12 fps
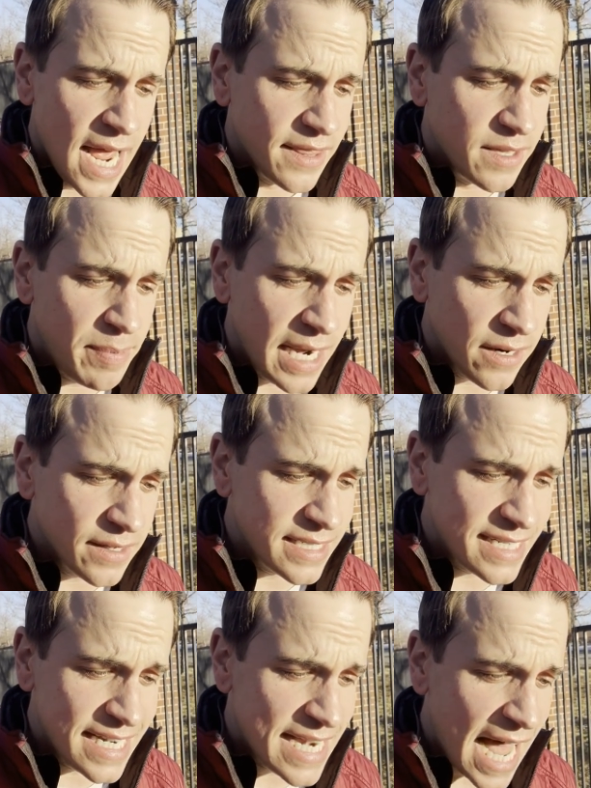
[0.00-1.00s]
the
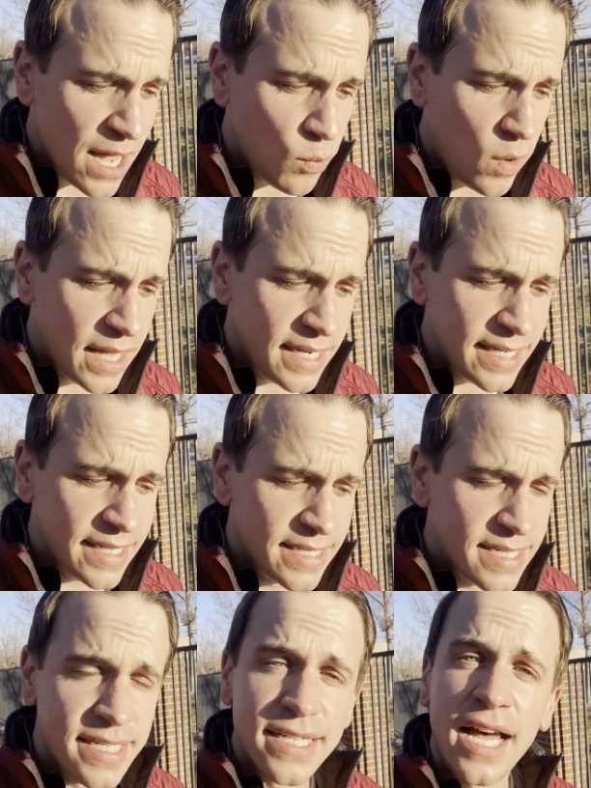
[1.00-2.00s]
parent did not want
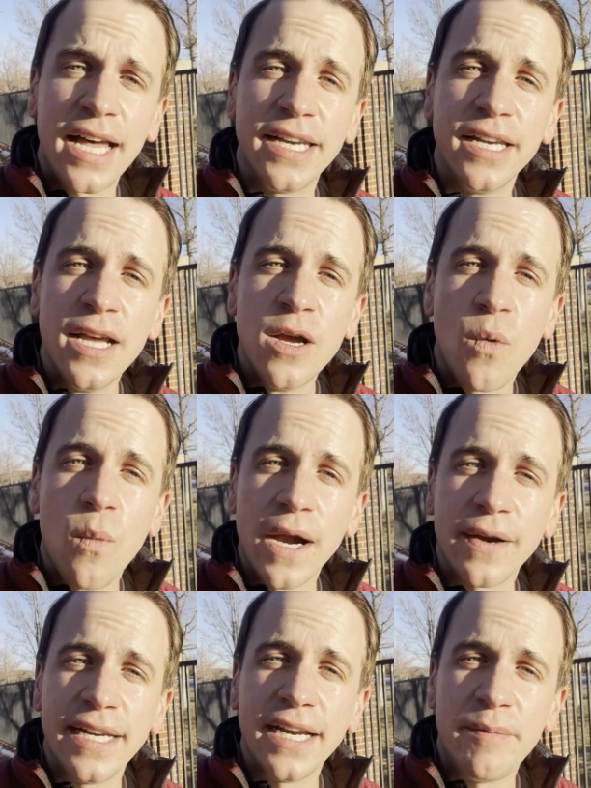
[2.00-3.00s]
his son
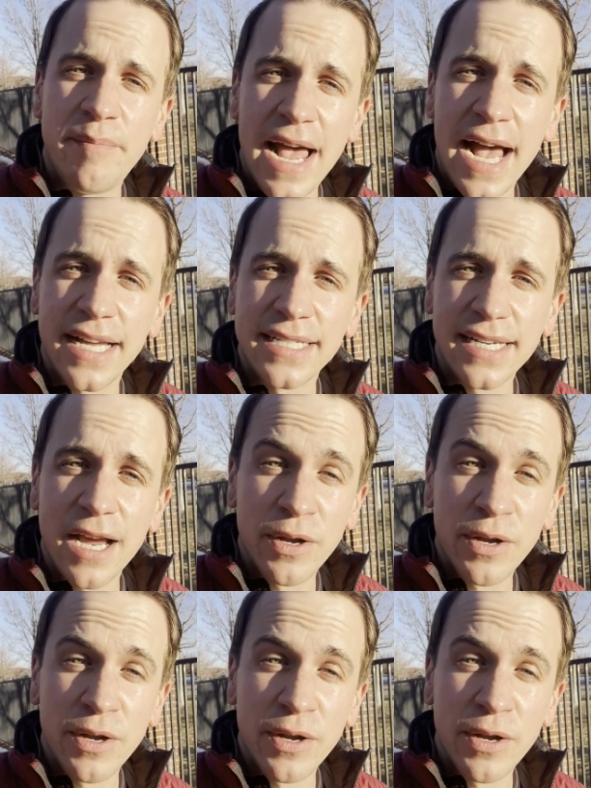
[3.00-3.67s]
wearing a mask.